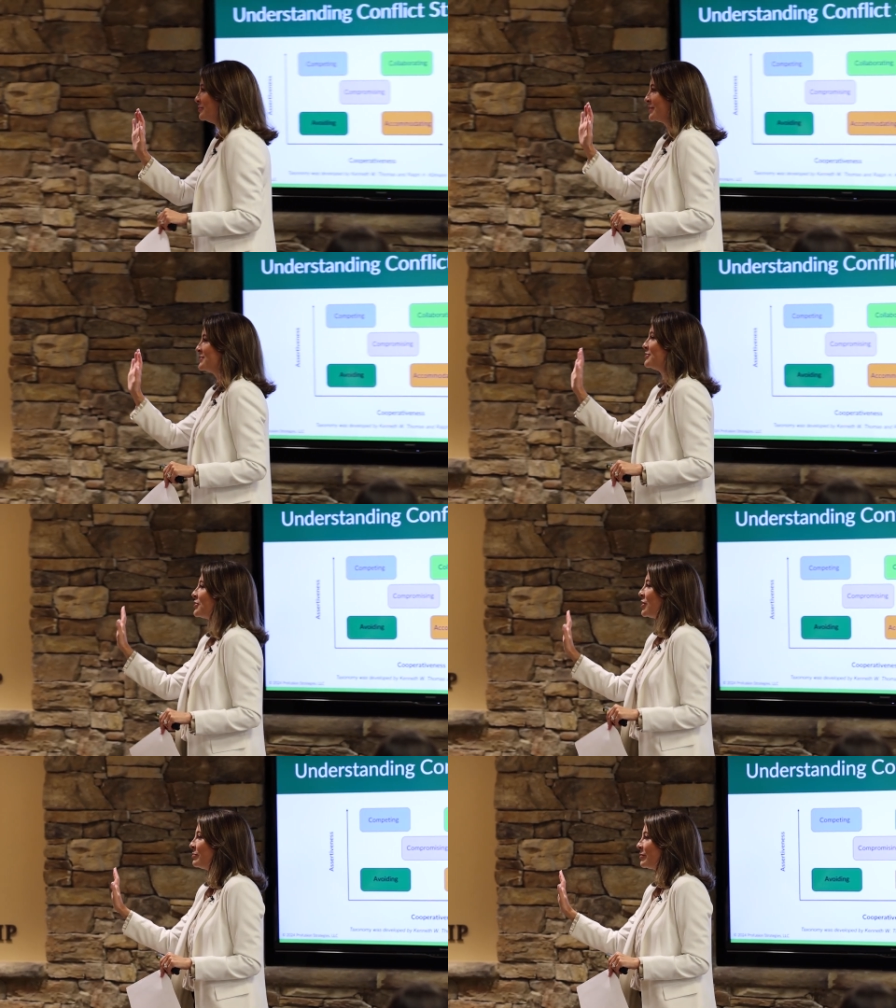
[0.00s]
Please do
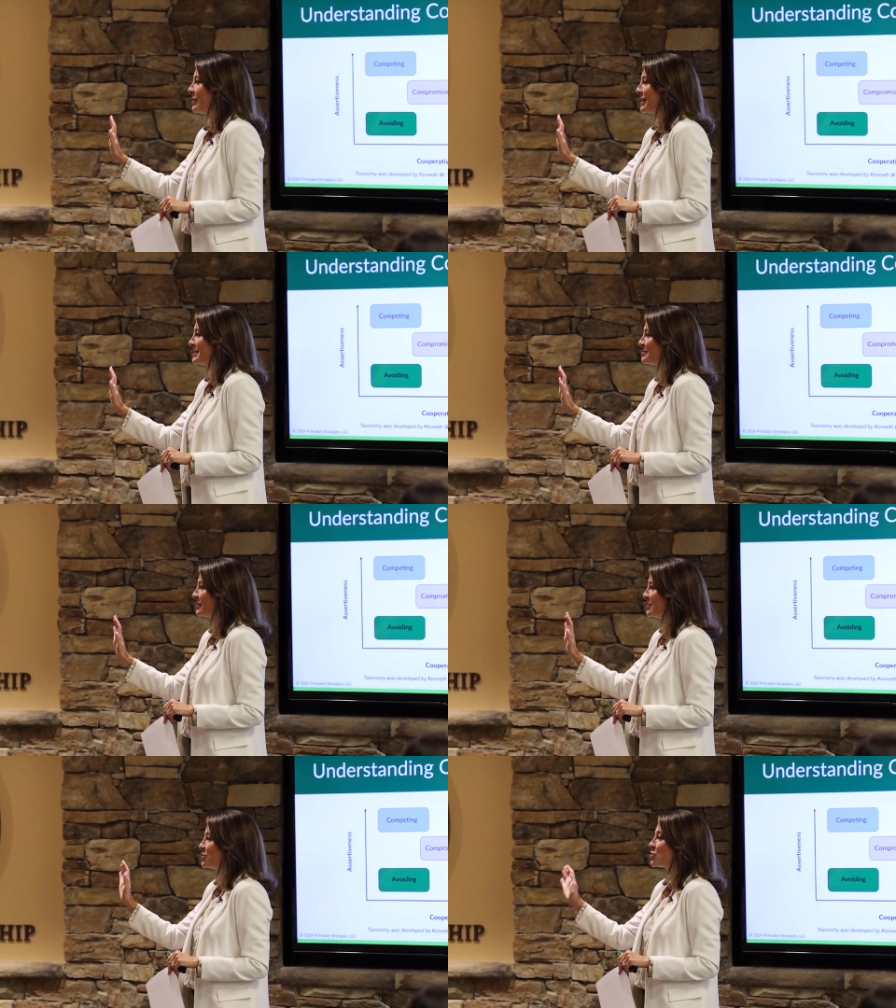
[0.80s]
not compromise.
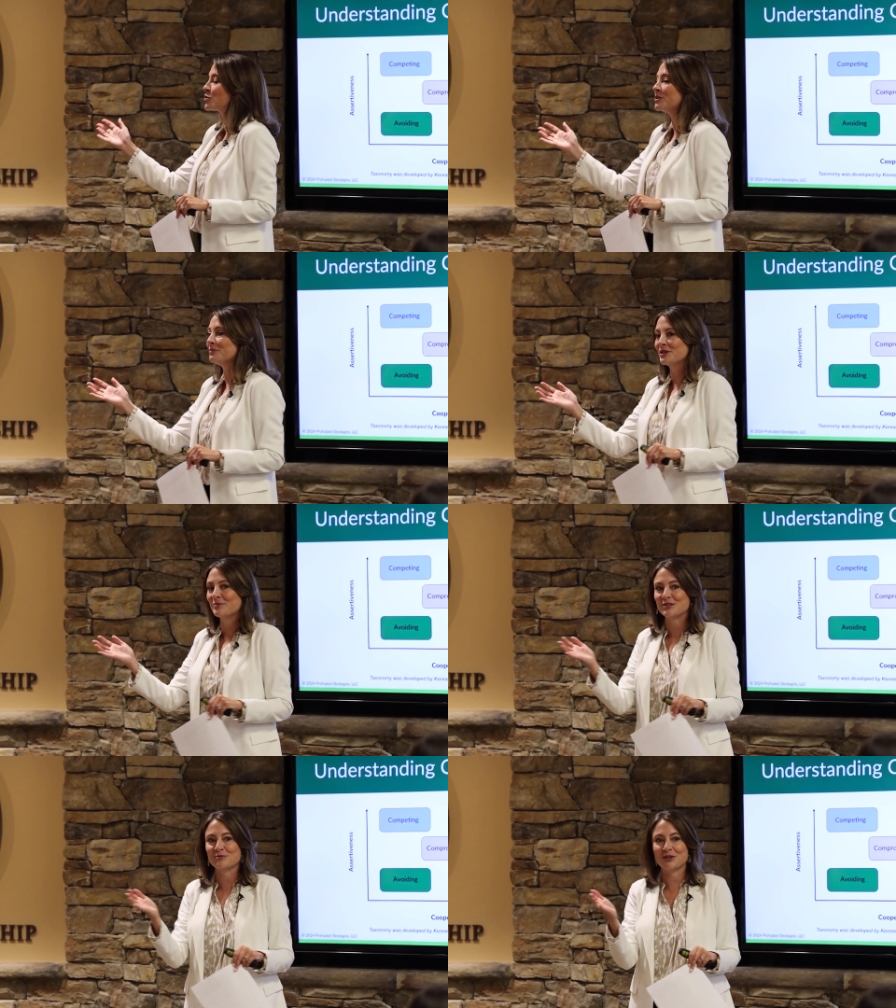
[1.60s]
Please just treat me the
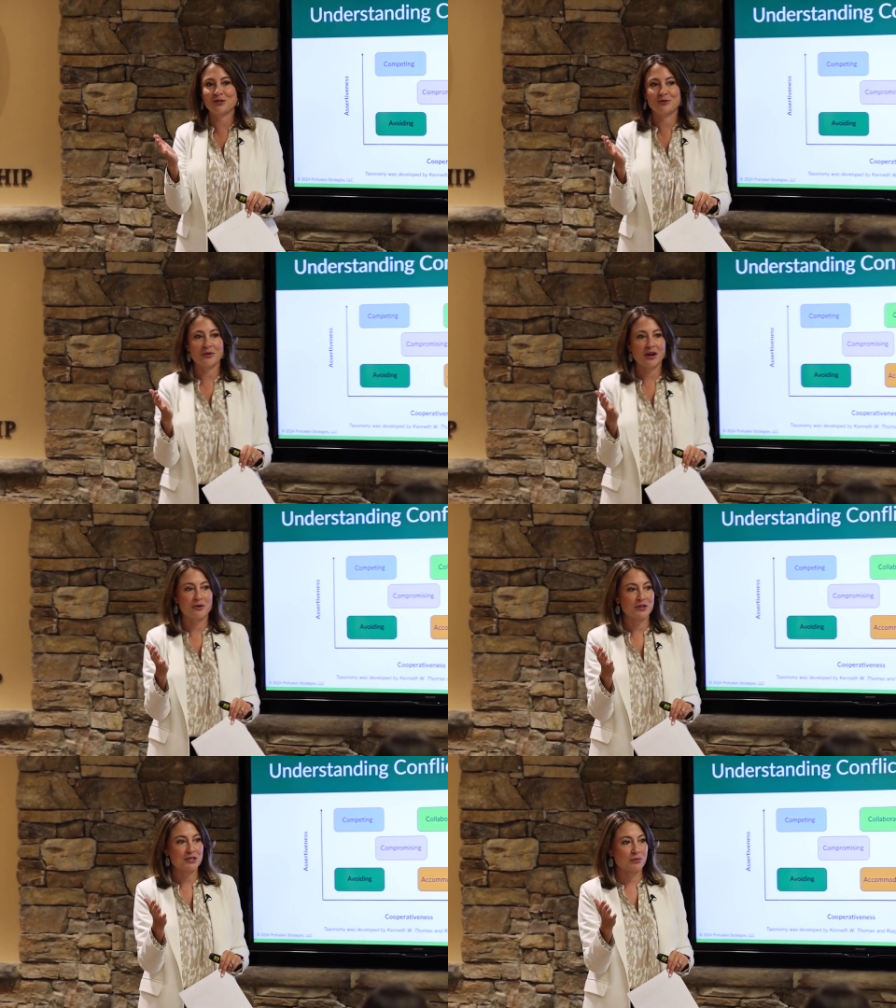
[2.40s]
best way you know how
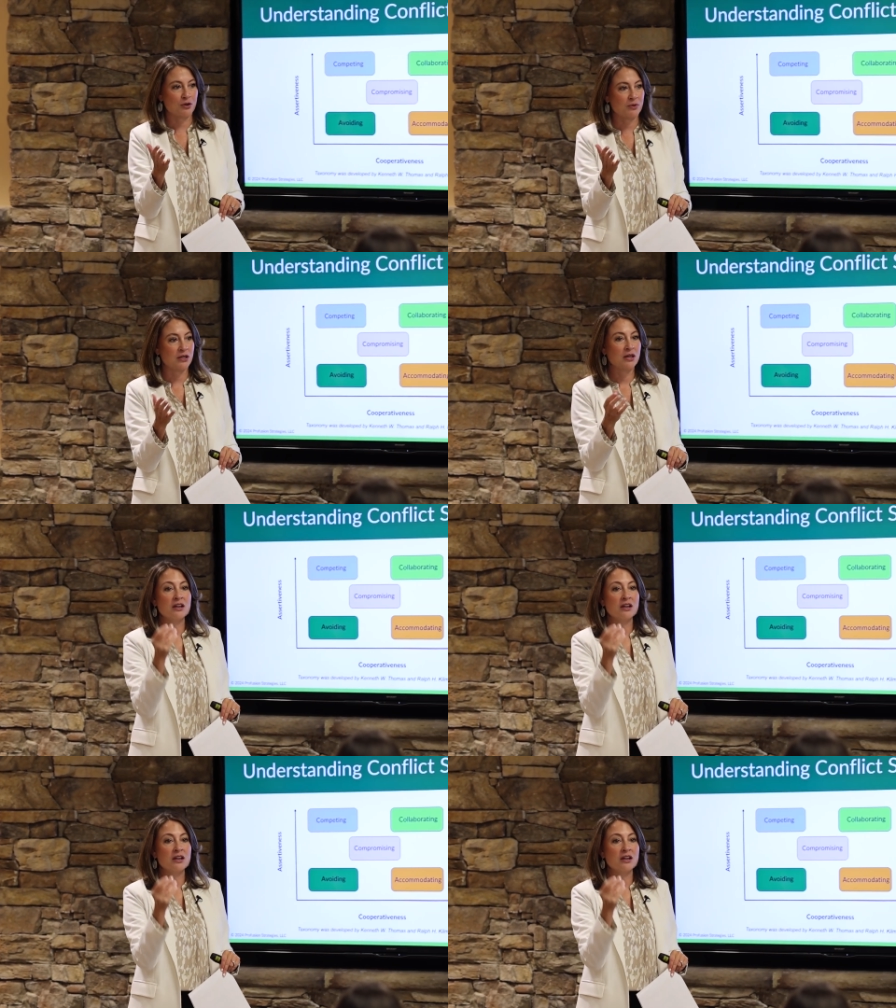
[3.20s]
in this moment.